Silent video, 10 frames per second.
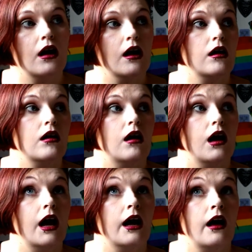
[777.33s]
Uh,
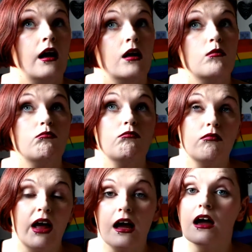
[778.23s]
I
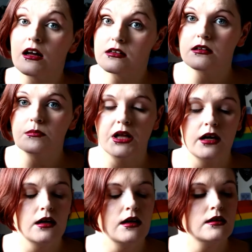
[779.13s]
ended up
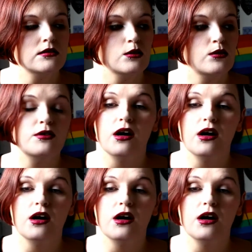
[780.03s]
liking it so if